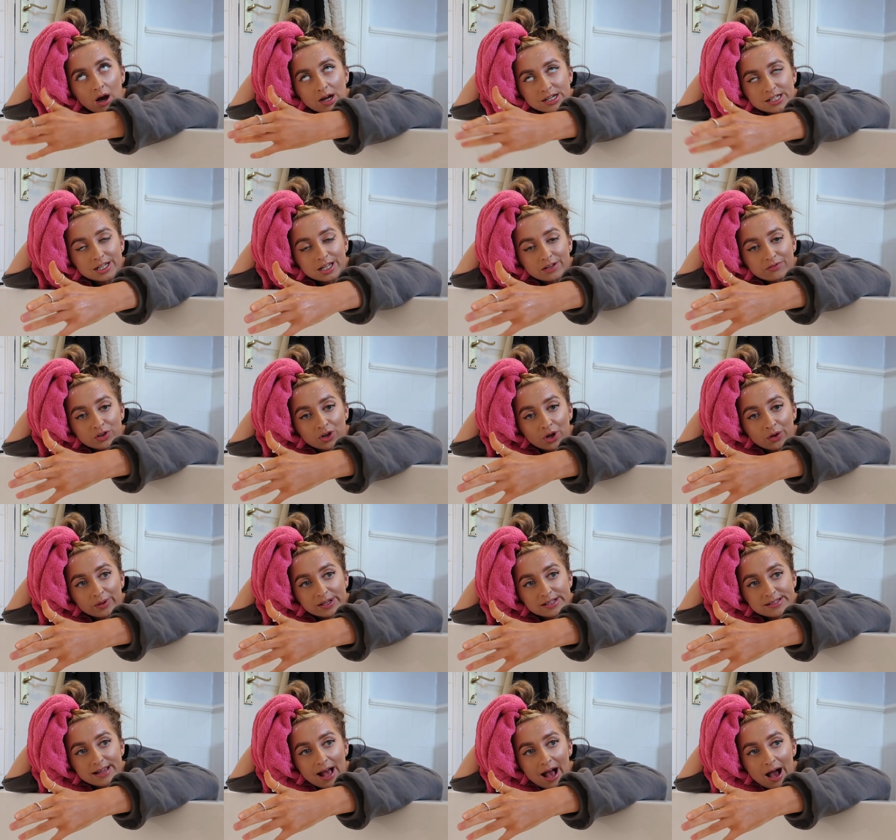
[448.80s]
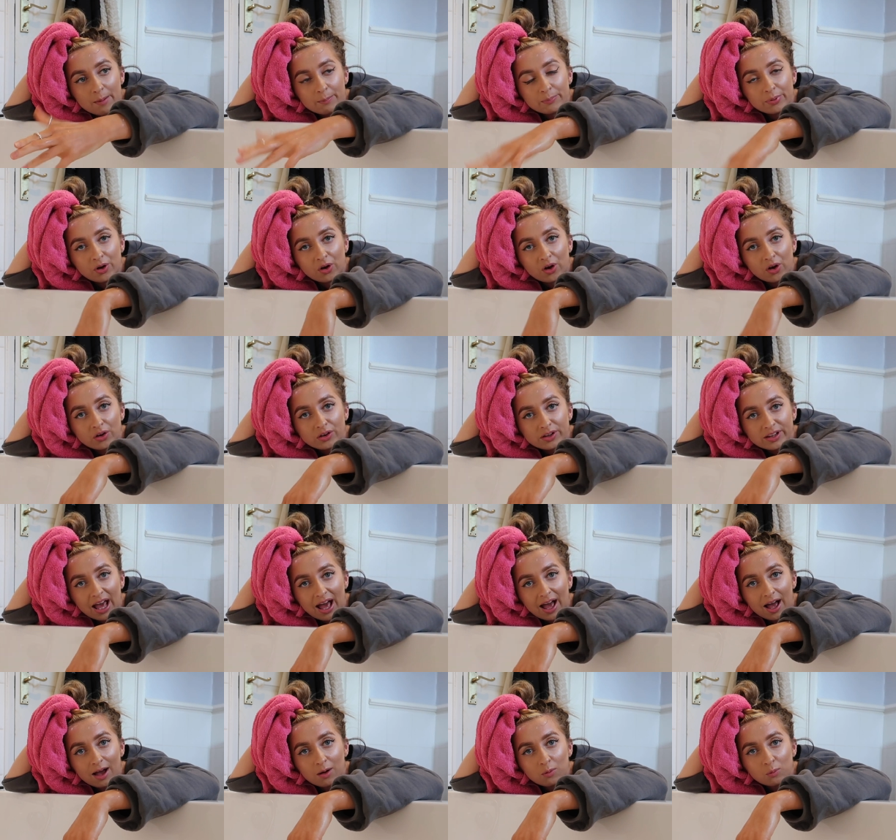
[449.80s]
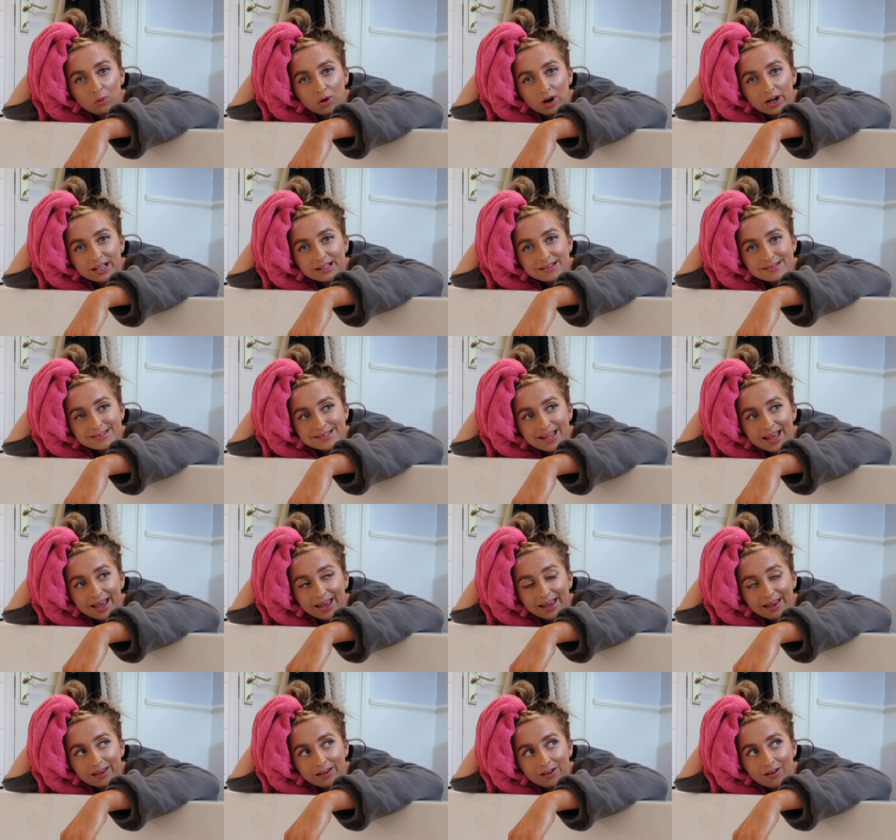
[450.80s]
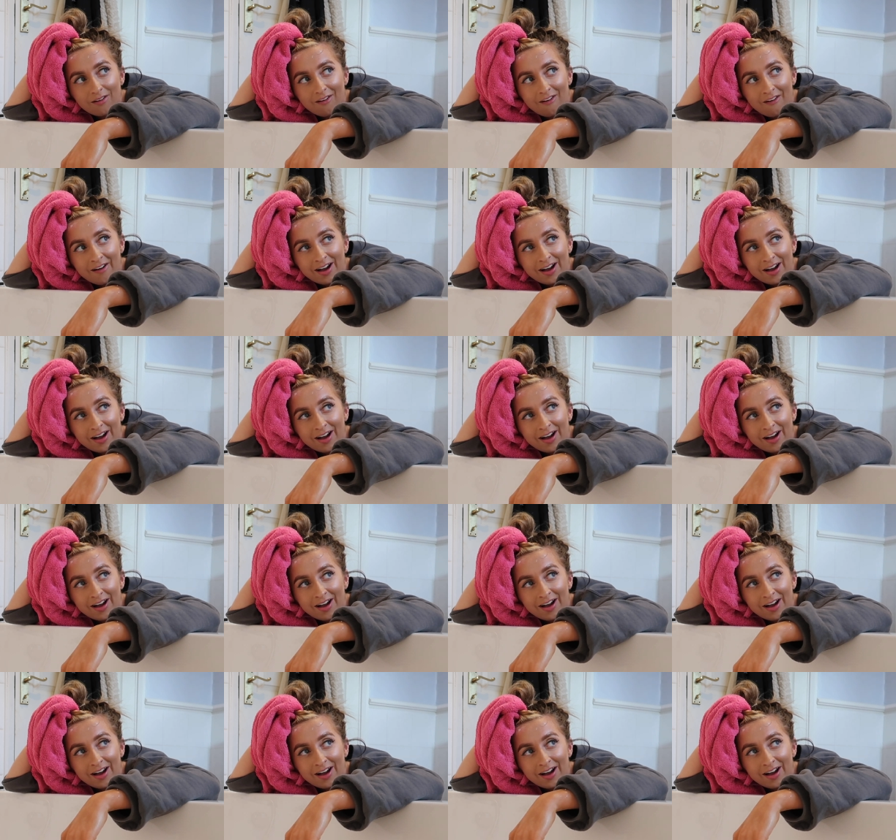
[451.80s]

I didn't even notice that, but yeah, what I can see,